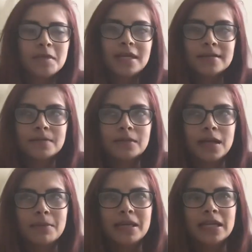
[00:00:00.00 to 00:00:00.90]
be
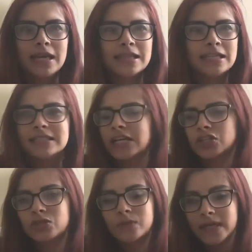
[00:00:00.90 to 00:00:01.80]
coming, I think,
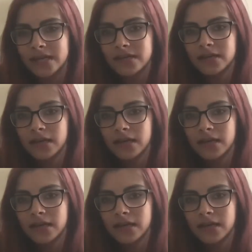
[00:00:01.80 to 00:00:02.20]
next week.